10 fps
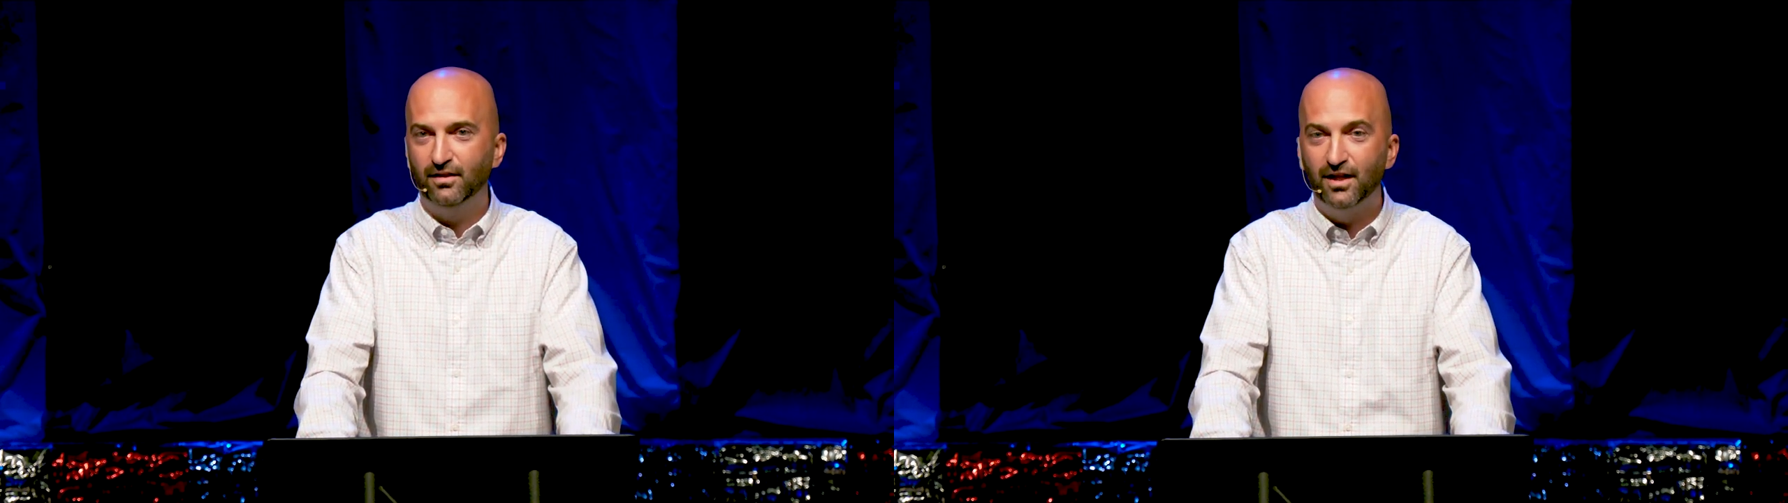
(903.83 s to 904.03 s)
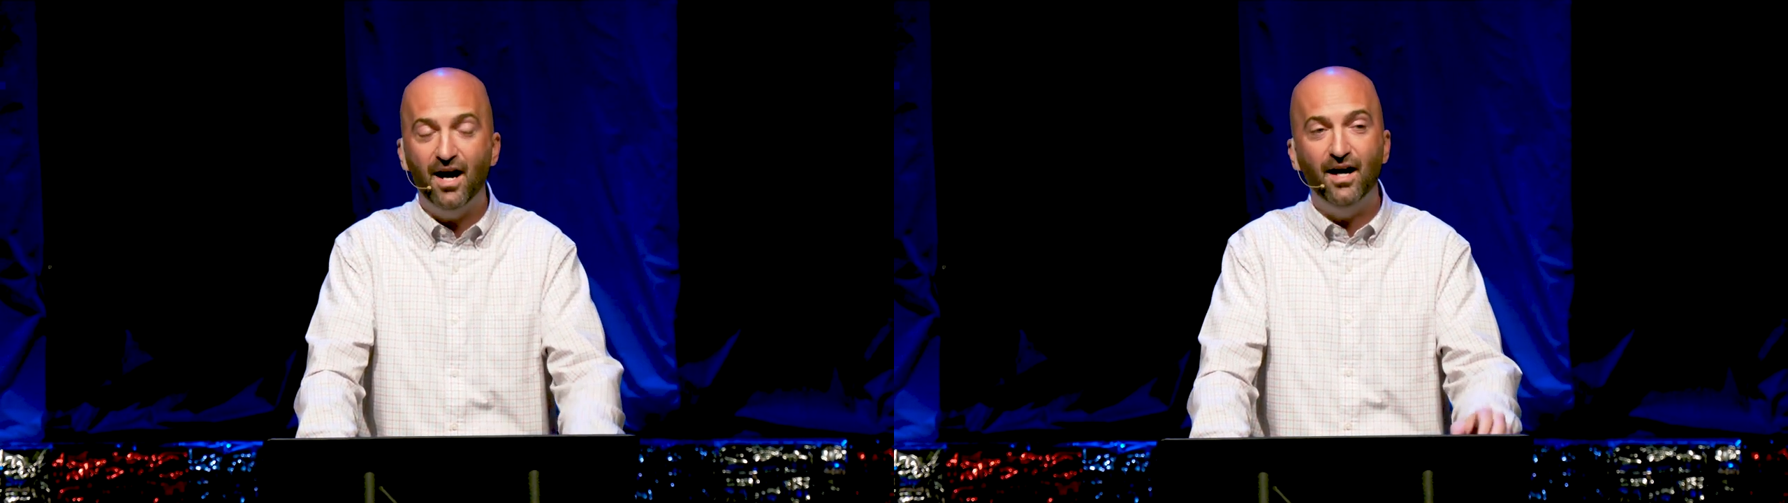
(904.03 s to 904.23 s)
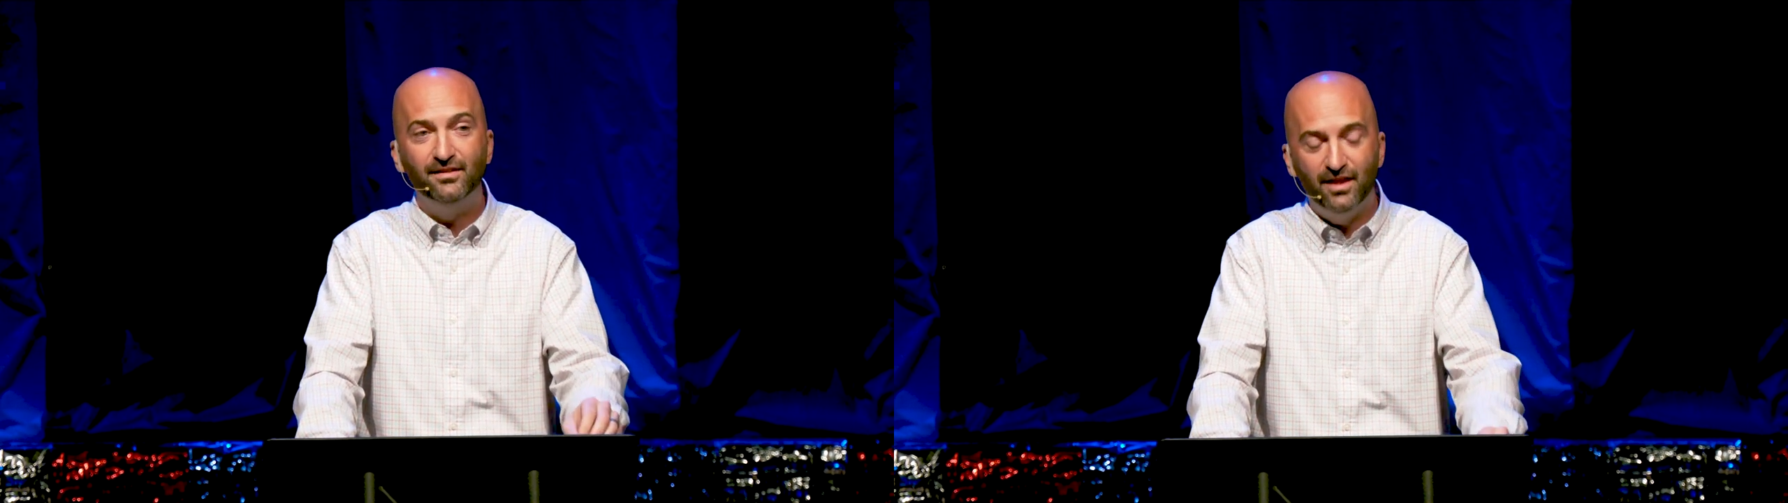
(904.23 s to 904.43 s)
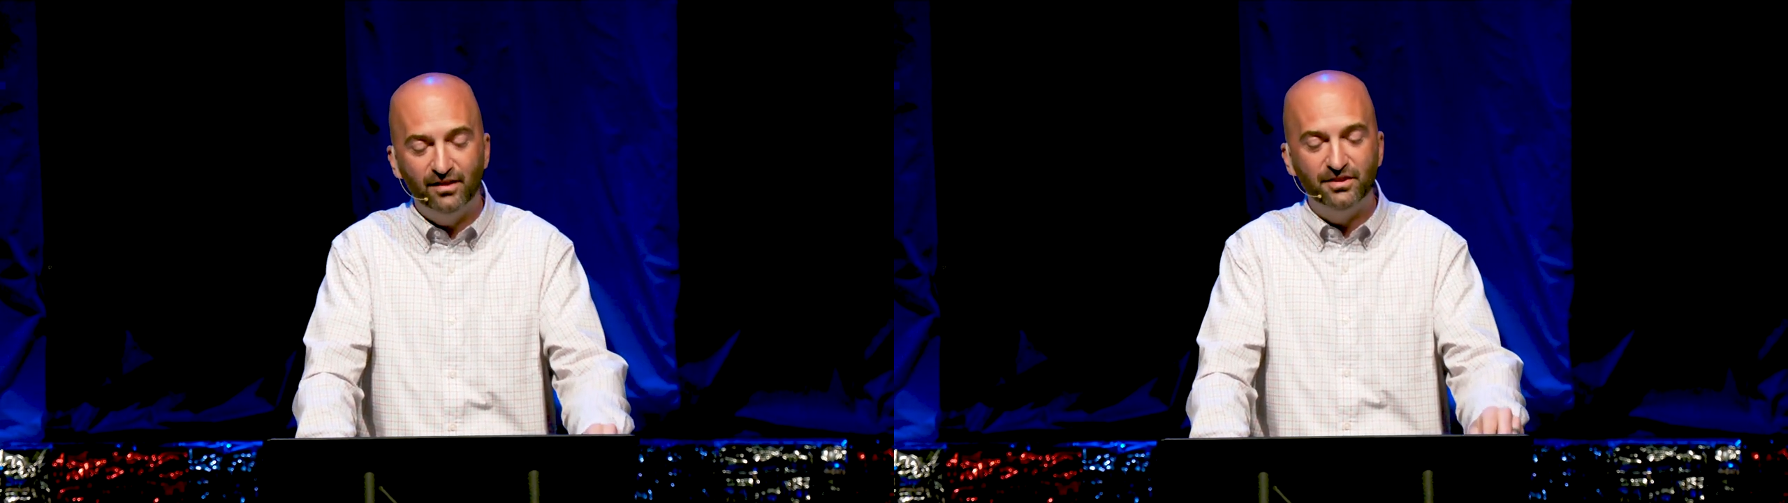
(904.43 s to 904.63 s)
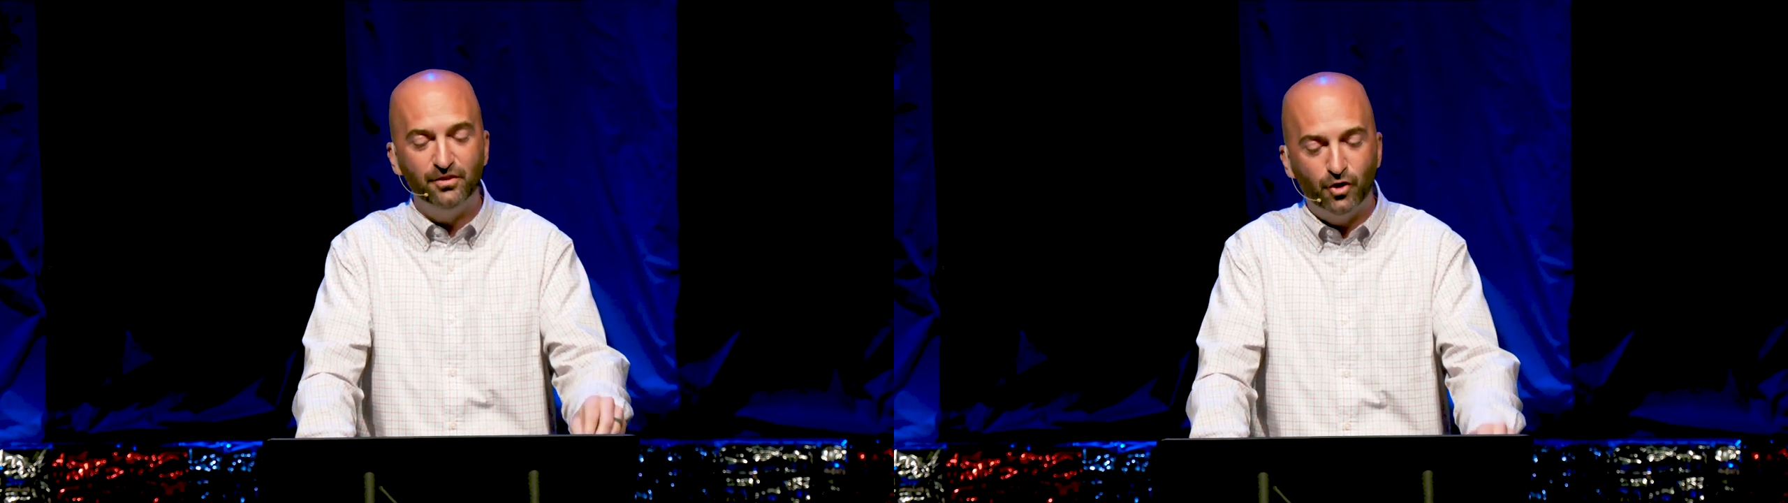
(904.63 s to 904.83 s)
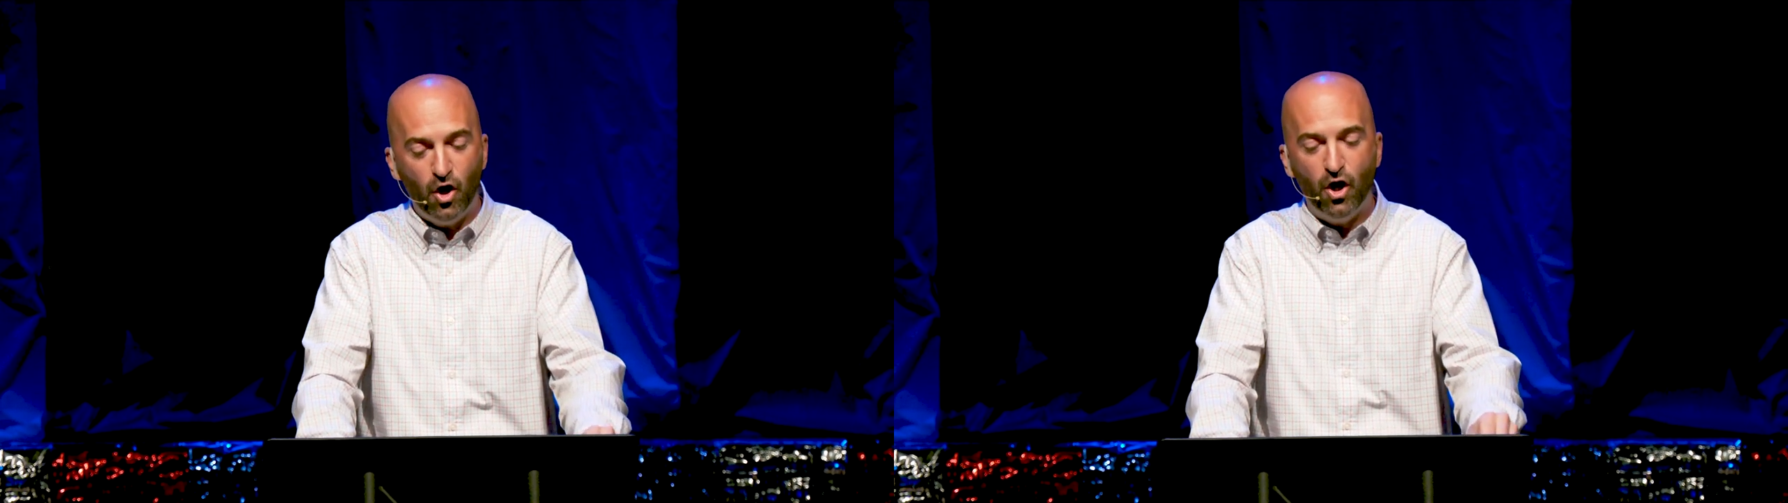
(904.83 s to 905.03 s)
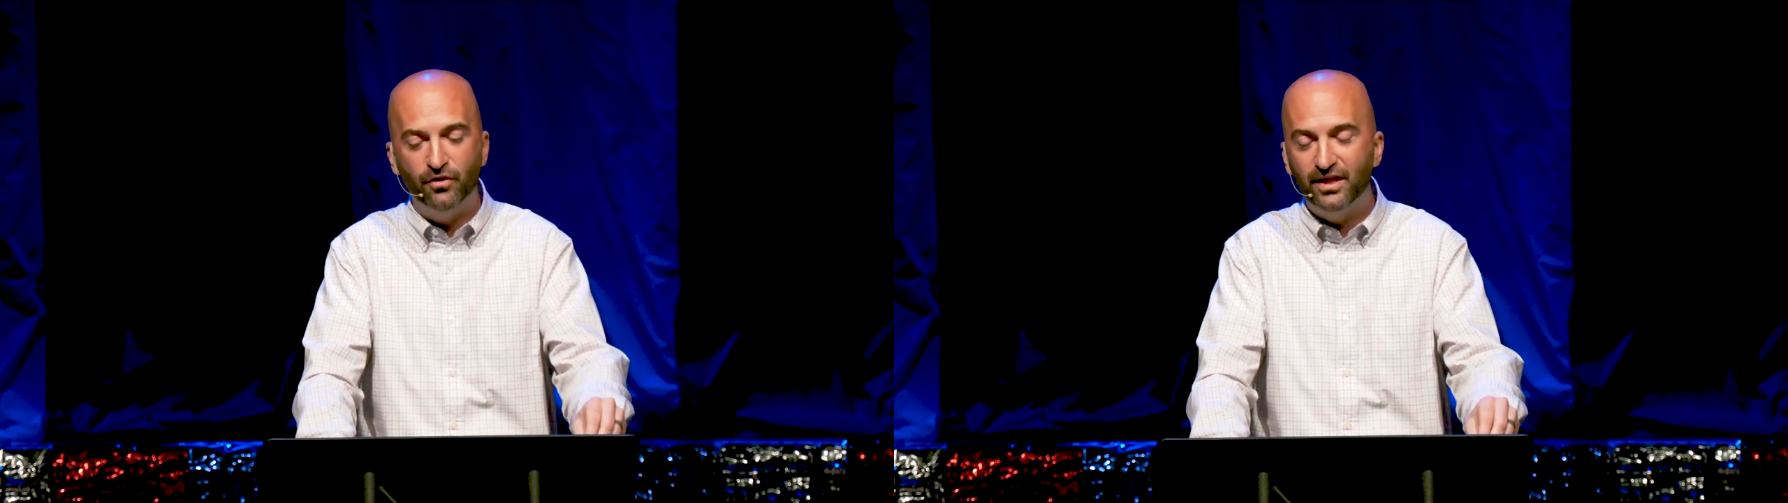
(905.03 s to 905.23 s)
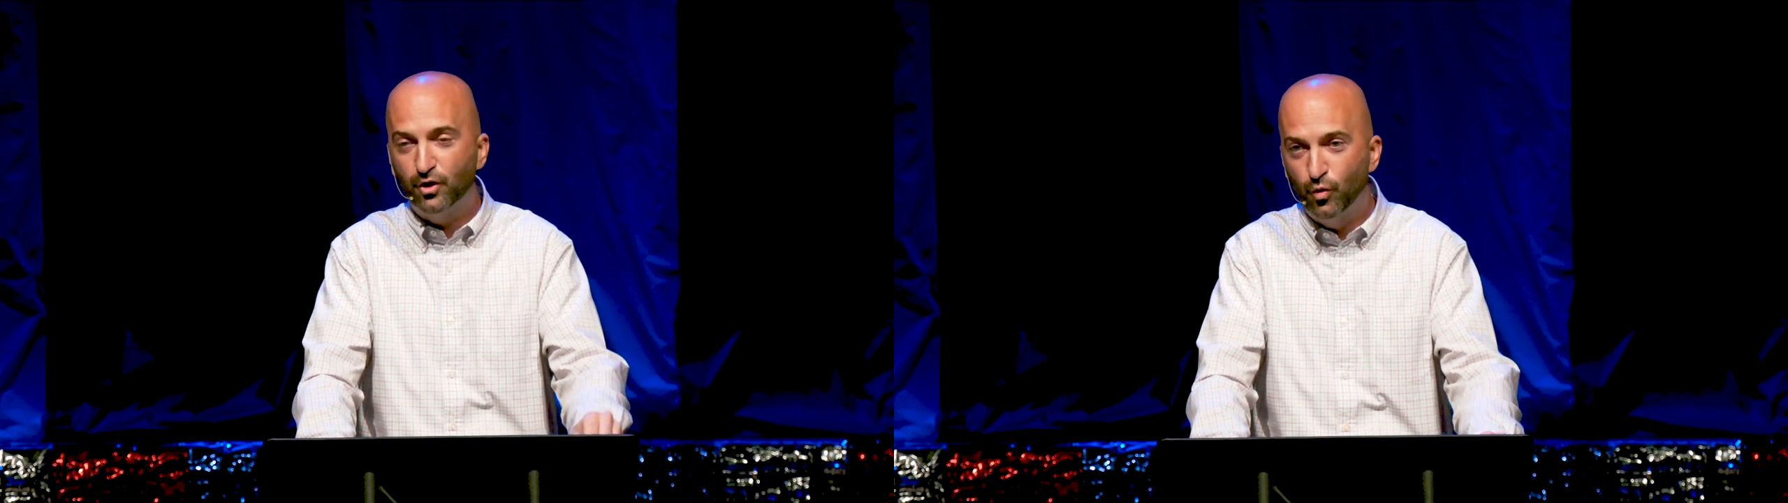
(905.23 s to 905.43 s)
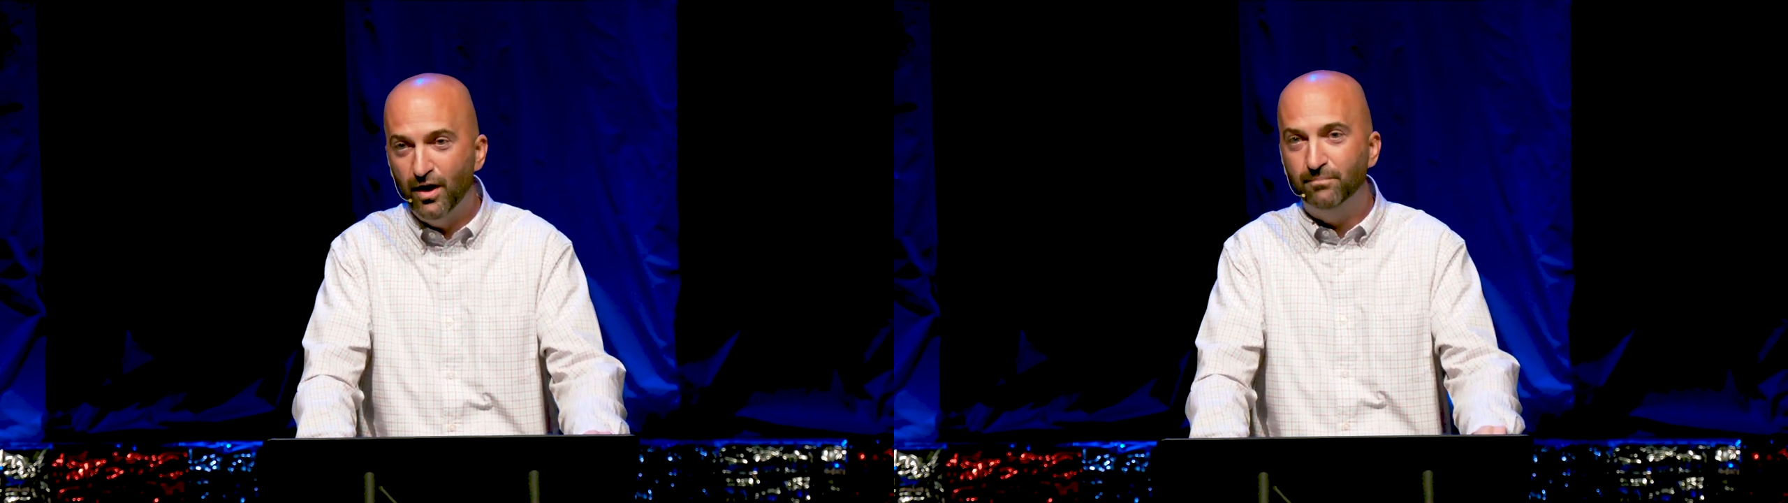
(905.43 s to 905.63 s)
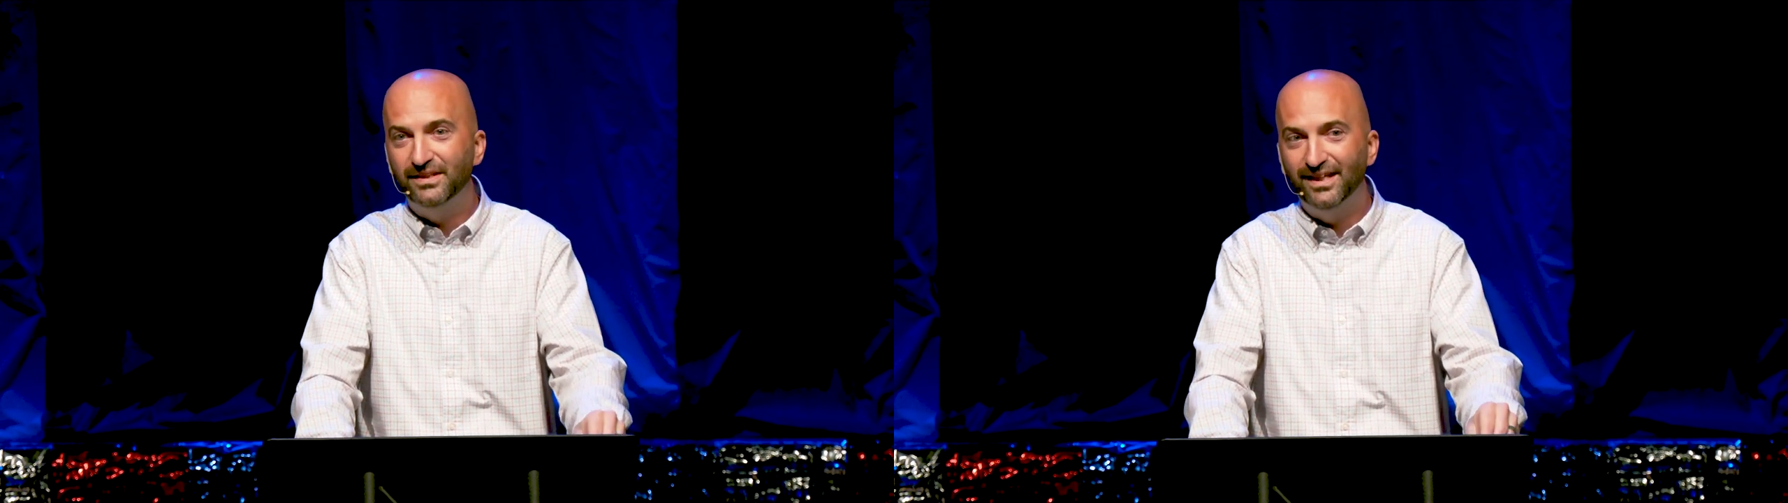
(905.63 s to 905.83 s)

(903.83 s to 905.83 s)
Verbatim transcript: God doesn't call the equipped,